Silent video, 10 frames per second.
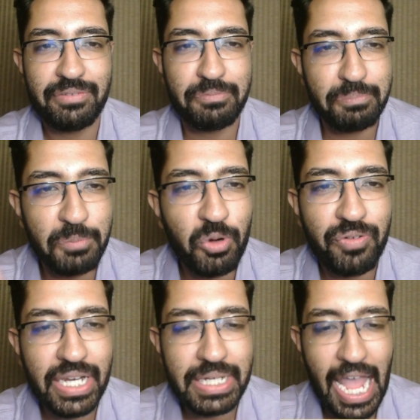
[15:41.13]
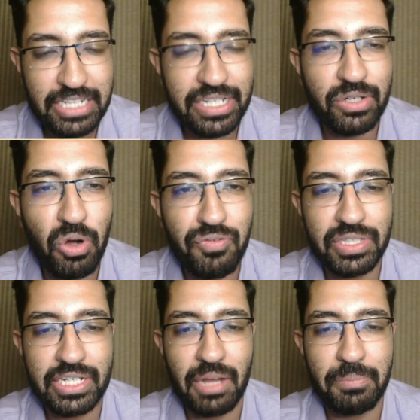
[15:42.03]
move and actually go for
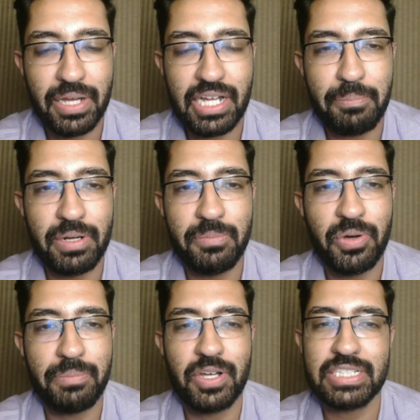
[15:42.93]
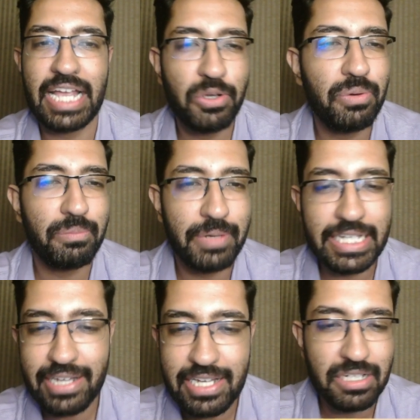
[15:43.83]
the couple more, because I know
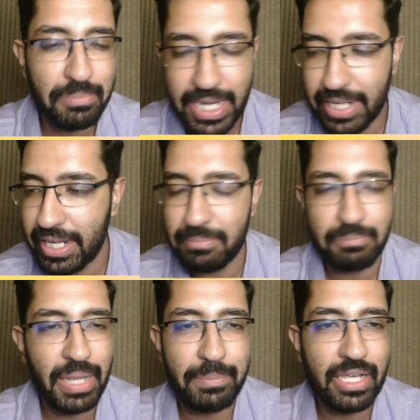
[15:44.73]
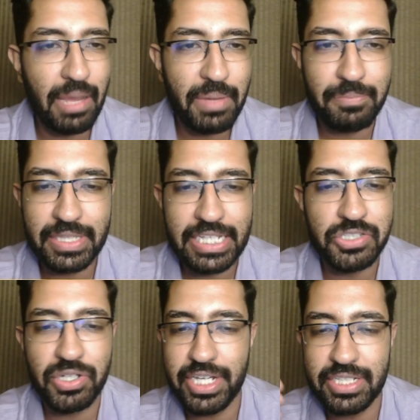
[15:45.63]
international break and maybe come up with
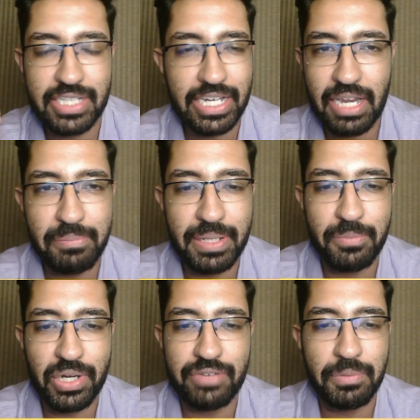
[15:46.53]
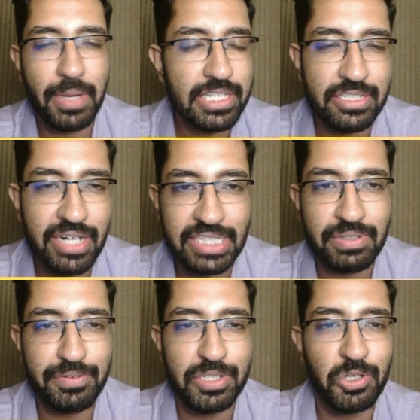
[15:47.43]
injuries. There can be more information transfer
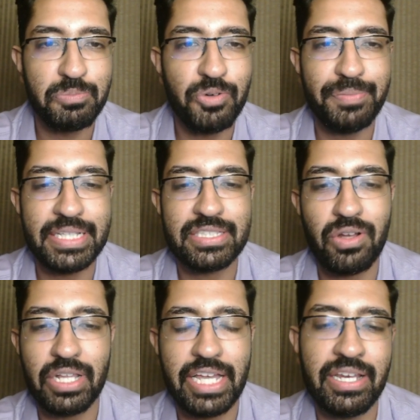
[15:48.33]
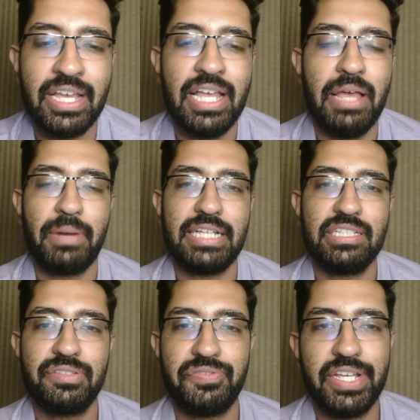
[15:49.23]
window movements and all that. I
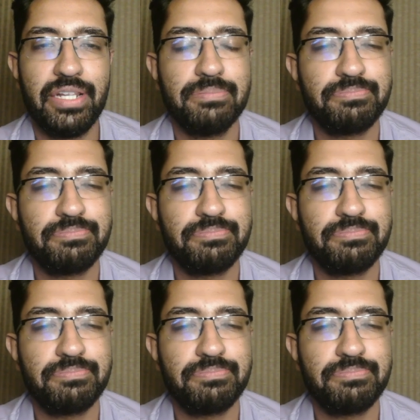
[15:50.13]
just feel